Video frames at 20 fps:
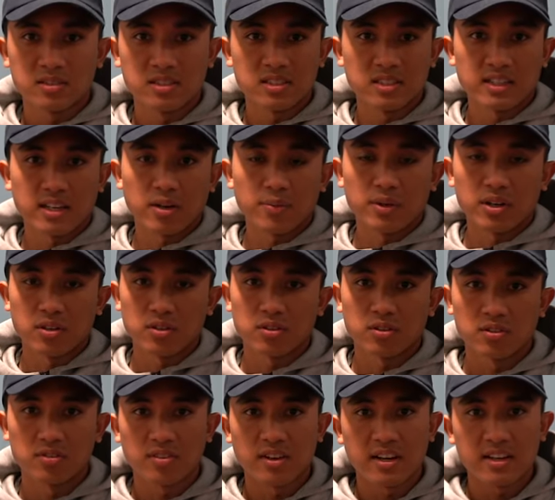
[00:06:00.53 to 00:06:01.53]
seek out
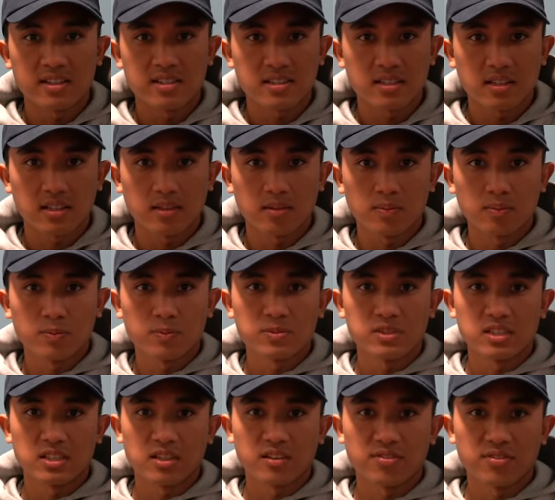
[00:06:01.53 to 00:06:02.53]
medical advice and
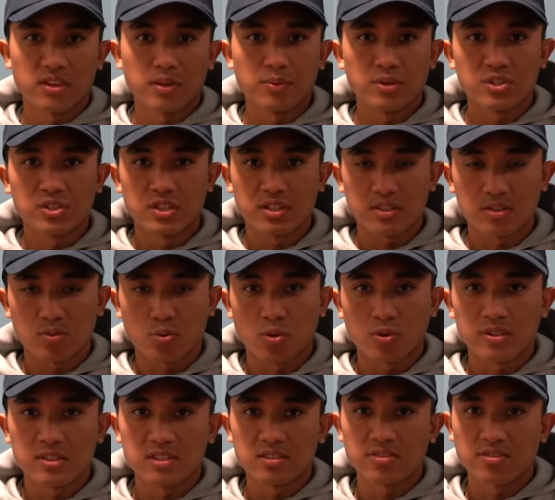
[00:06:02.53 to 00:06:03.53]
see if imaging is
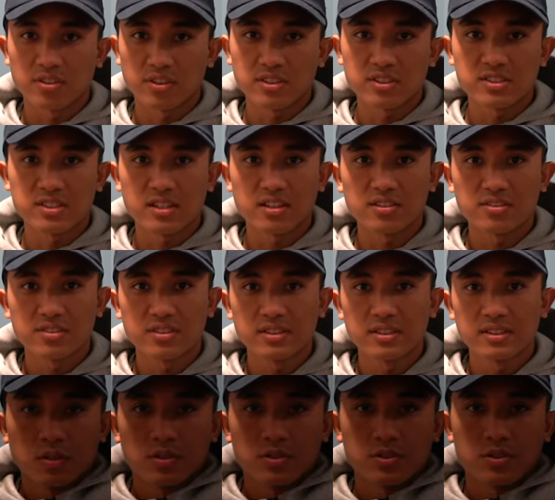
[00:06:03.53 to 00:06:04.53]
warranted for yourself.
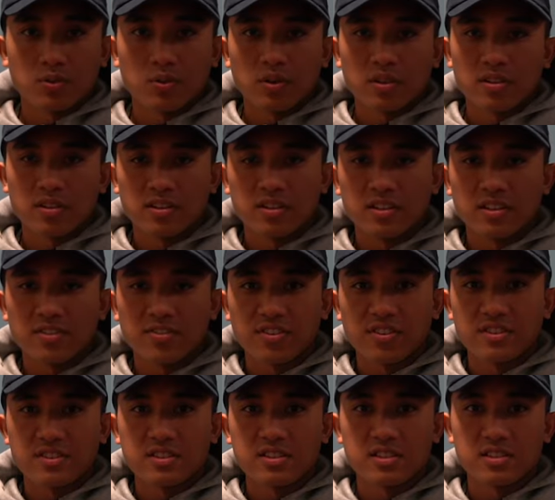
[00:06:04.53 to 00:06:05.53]
So what are the
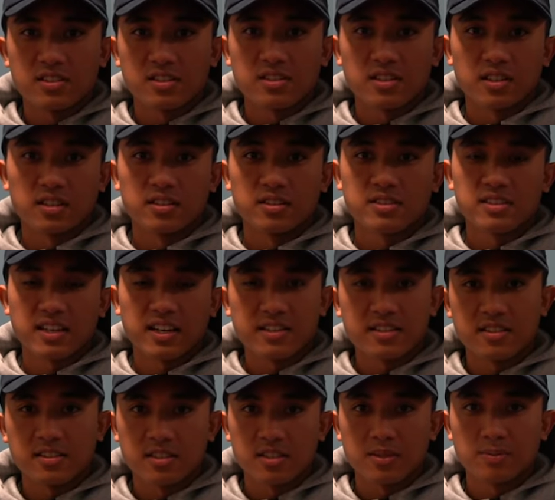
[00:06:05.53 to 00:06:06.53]
differences in
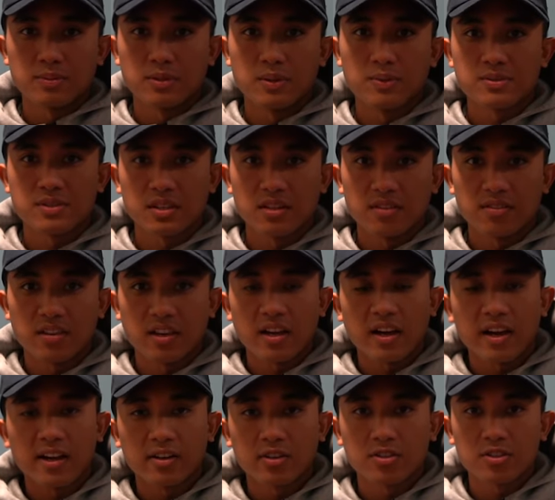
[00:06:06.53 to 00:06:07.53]
signs and symptoms of a
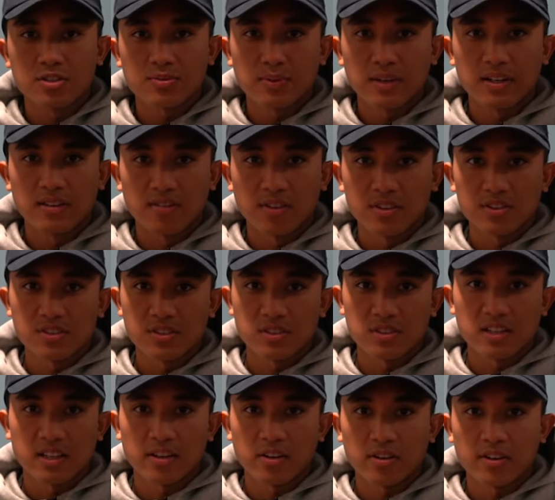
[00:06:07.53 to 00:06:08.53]
high ankle sprain
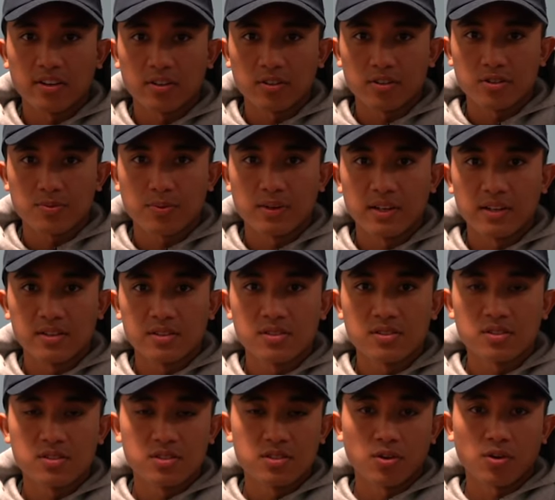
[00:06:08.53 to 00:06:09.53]
versus lateral ankle sprain?
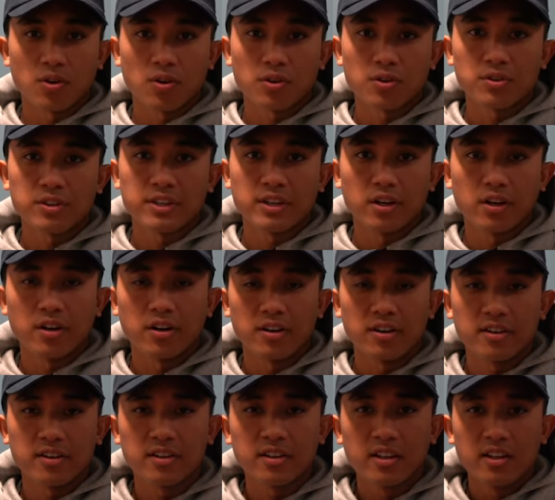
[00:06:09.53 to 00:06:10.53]
So early
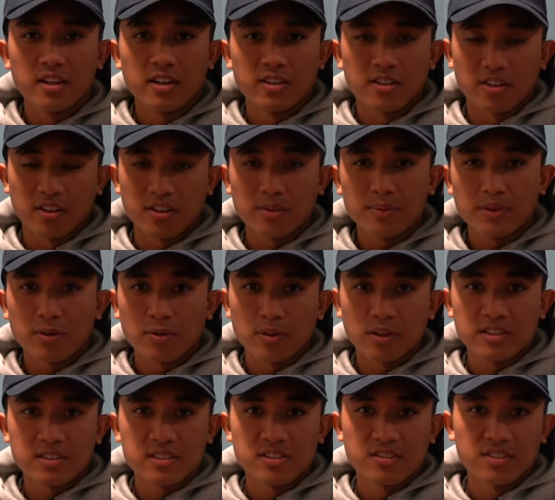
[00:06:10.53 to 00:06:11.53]
on, they're gonna be
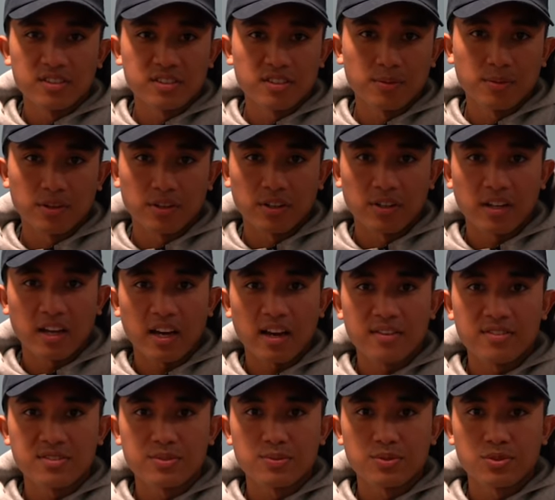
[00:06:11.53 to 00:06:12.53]
relatively similar. You're gonna
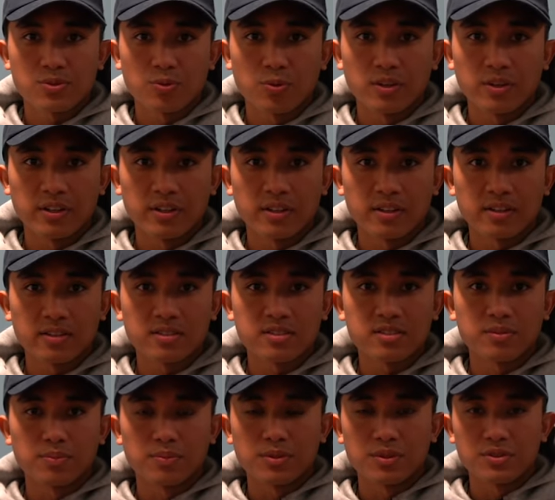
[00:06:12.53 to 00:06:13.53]
have some swelling,
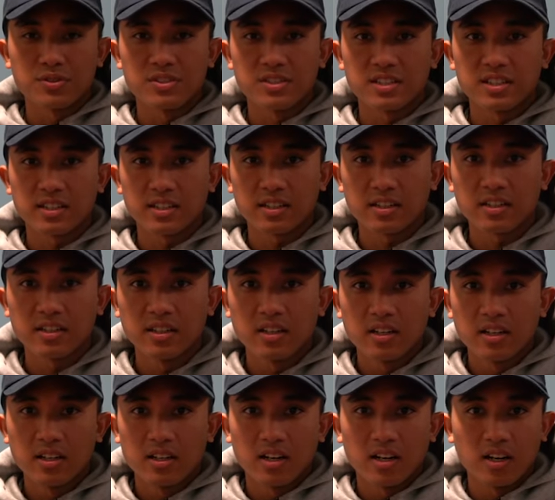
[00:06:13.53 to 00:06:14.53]
some bruising,
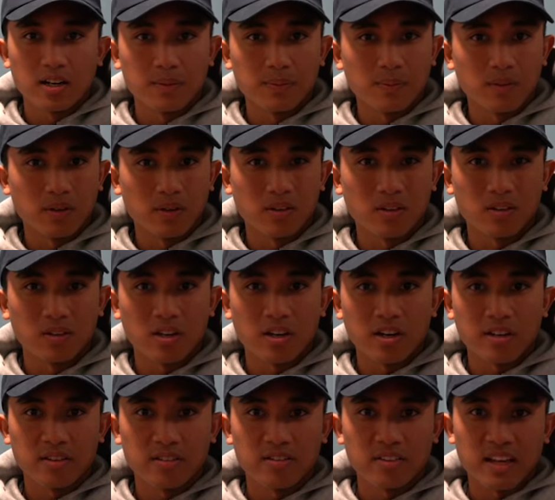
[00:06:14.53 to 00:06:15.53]
um, a
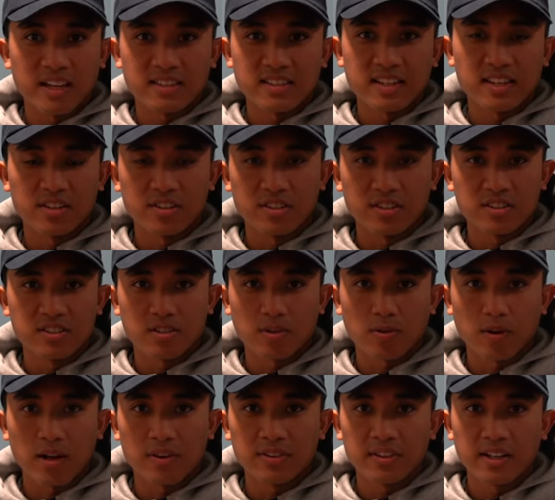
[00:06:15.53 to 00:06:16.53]
lot of that tenderness
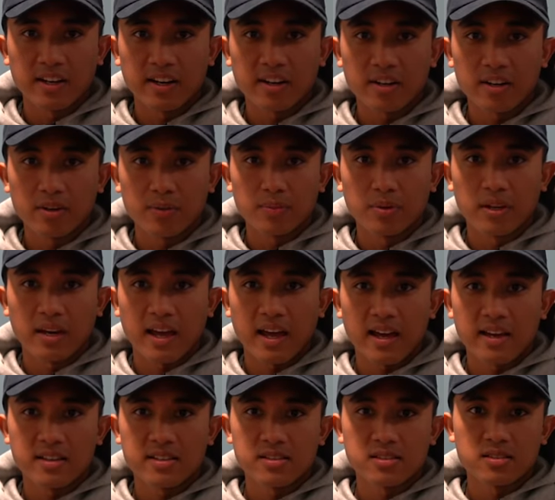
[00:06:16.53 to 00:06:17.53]
around the area, but
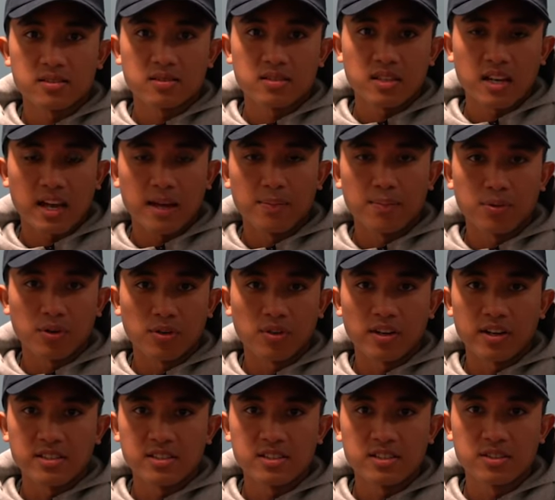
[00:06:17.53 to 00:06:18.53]
as time
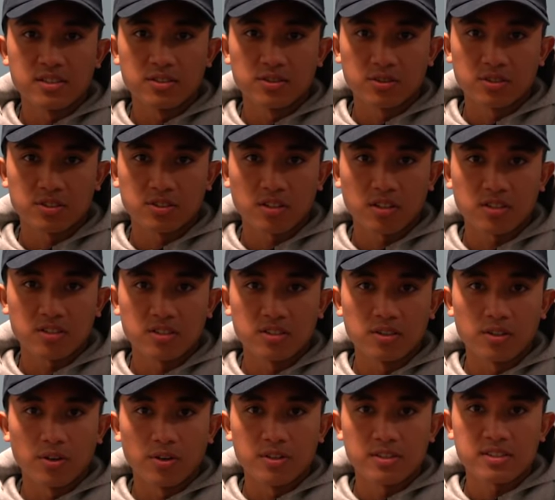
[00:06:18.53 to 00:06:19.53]
progresses, you'll start to
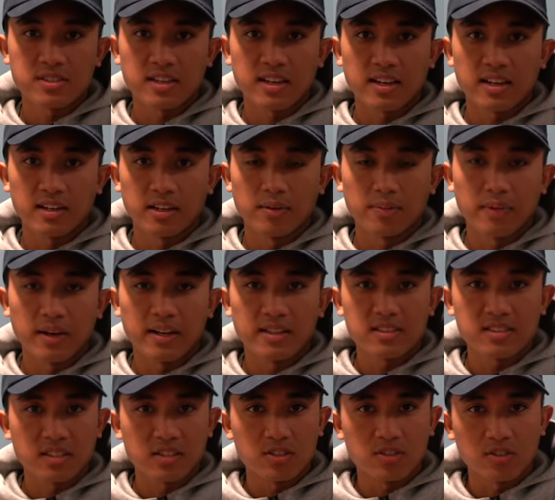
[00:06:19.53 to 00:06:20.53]
notice that it might
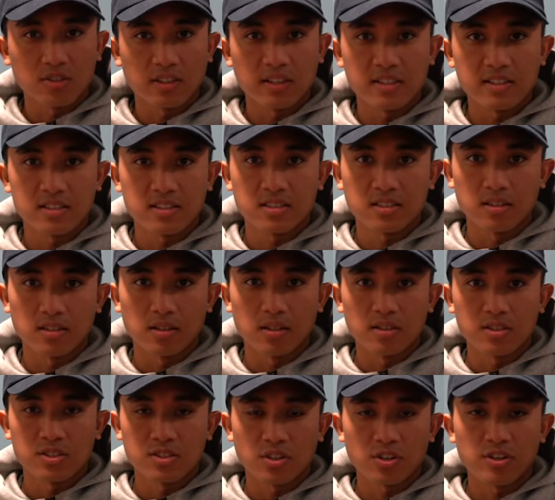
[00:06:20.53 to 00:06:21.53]
centralize to
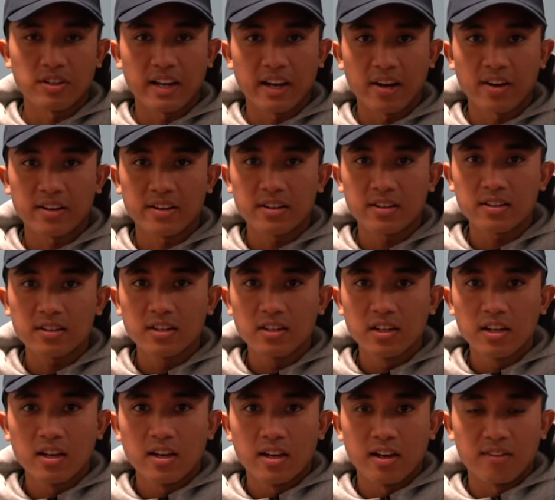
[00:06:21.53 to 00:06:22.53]
a certain area
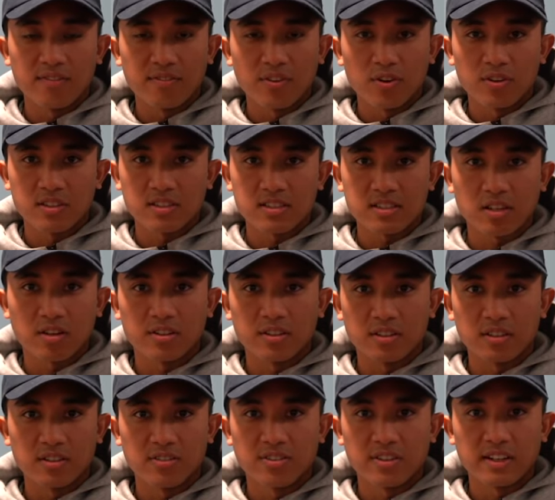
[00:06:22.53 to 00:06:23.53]
and focus on
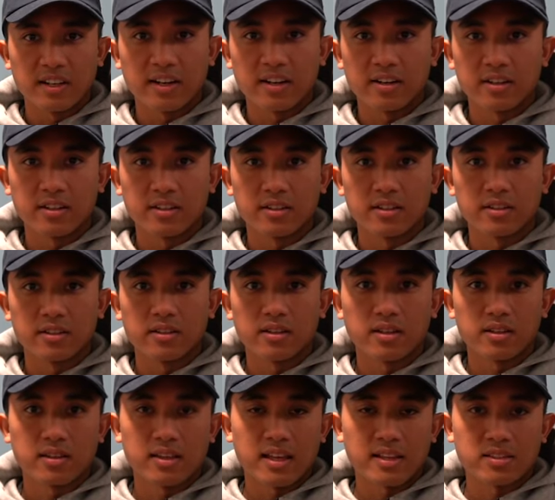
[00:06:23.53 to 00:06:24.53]
a different area,
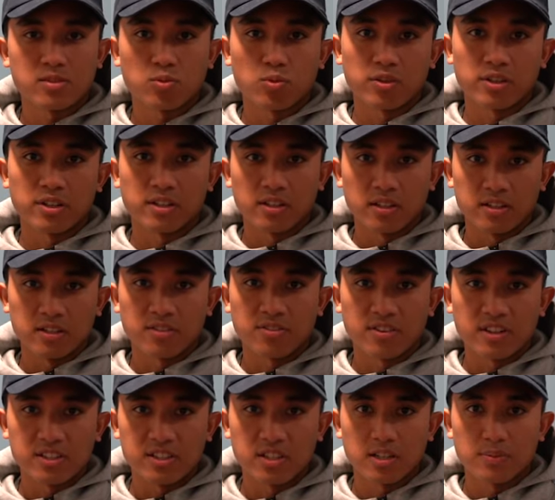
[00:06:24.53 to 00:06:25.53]
that's where you're gonna
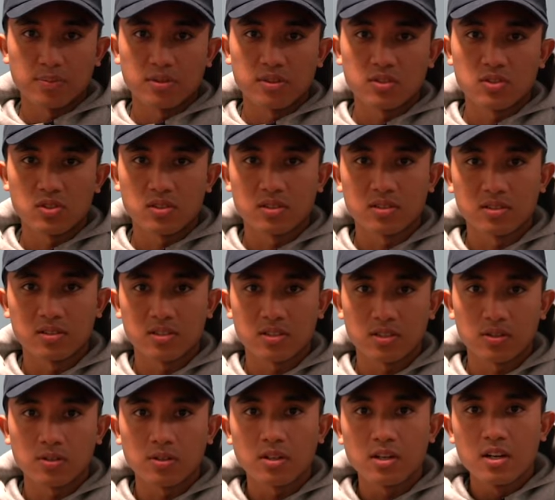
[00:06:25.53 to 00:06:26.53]
differentiate between the
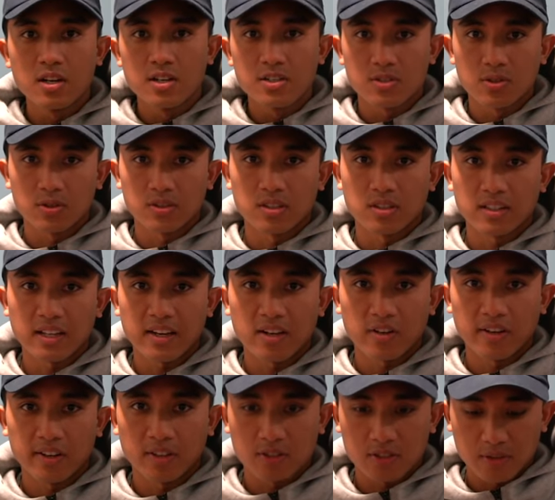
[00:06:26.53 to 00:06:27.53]
two. So with the
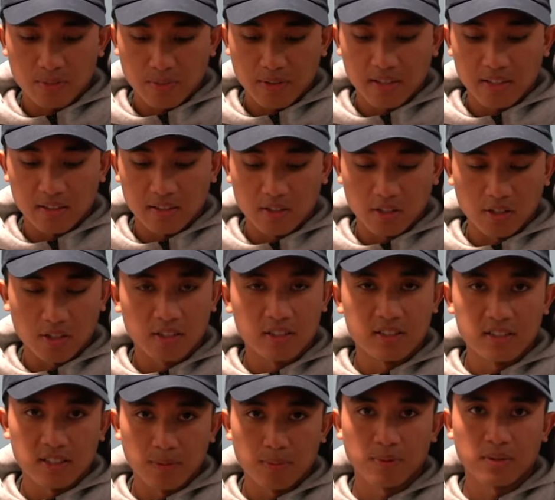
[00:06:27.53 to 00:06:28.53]
lateral ankle sprain, you're
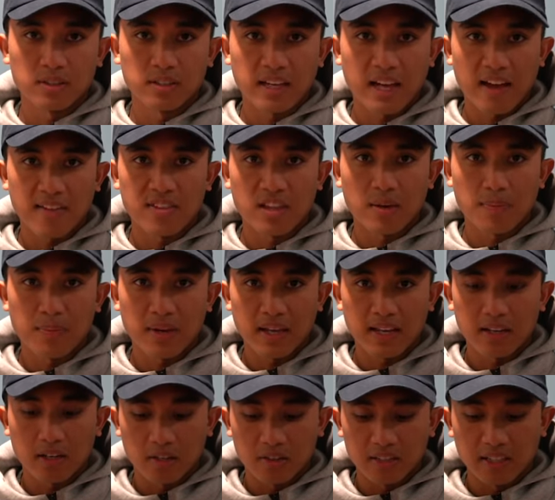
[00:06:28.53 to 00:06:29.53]
gonna typically have that
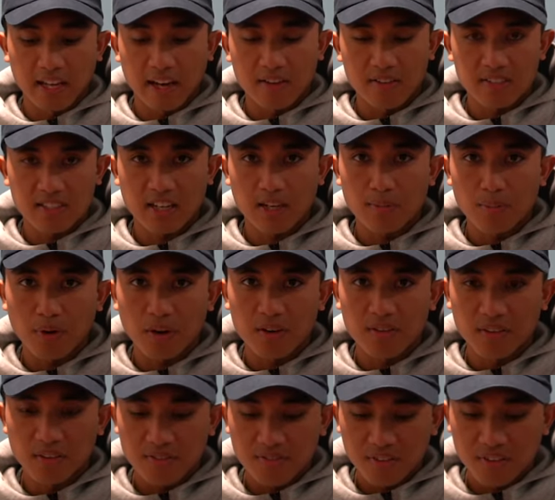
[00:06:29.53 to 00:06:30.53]
pain on the outside part
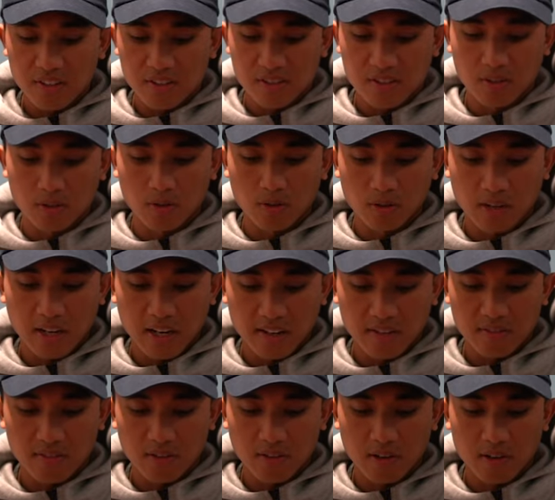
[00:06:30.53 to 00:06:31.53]
of your foot, so kind
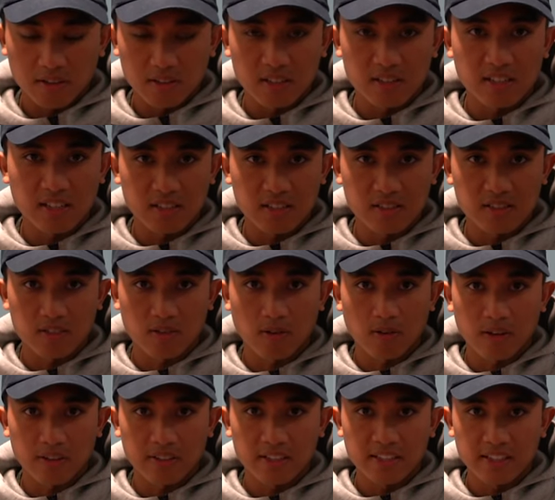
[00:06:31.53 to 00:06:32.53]
of around the tenderness
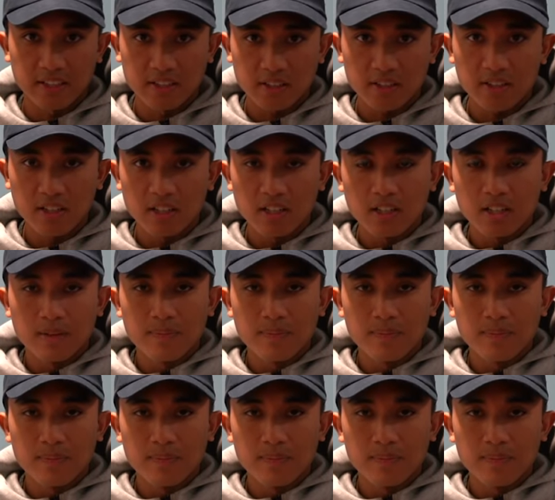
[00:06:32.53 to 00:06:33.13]
around here.